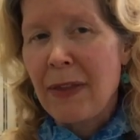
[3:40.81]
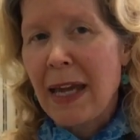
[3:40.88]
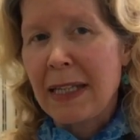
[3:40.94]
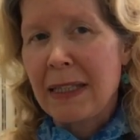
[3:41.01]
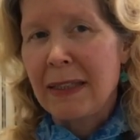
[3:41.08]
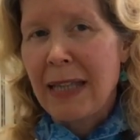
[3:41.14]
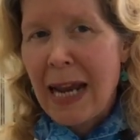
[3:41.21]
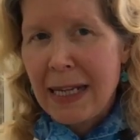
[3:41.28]

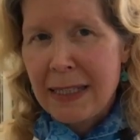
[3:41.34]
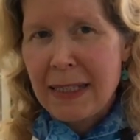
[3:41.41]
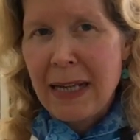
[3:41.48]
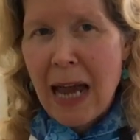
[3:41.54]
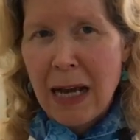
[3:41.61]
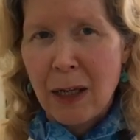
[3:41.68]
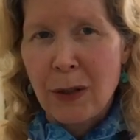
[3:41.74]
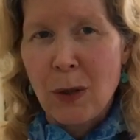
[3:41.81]
That's
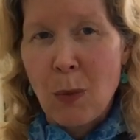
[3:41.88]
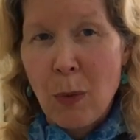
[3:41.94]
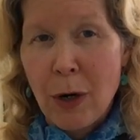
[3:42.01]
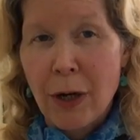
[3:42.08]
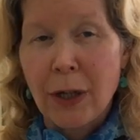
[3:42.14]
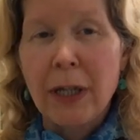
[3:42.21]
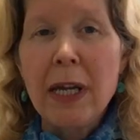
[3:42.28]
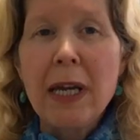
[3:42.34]
not going to
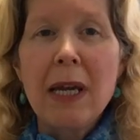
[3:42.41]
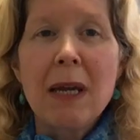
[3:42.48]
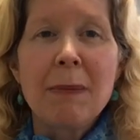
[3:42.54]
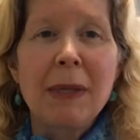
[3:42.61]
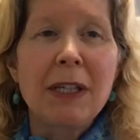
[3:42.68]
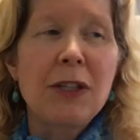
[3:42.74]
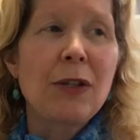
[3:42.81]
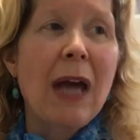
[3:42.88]
work,
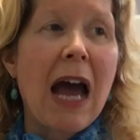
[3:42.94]
because